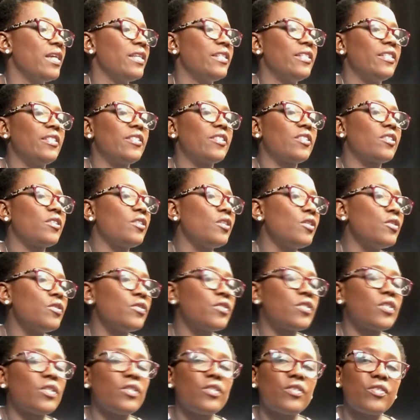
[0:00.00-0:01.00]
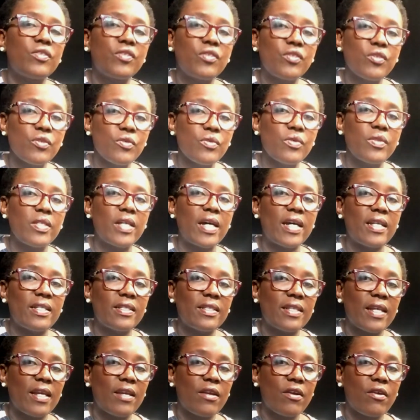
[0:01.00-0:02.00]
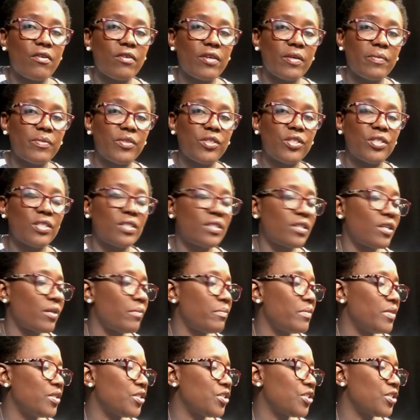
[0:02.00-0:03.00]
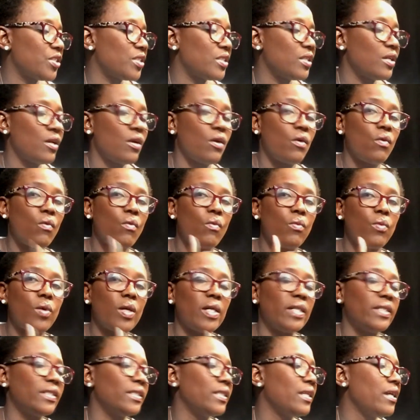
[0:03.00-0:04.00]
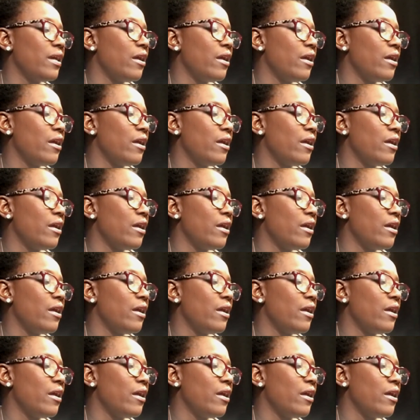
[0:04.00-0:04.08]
disclose to the Anti-Corruption Commission 1.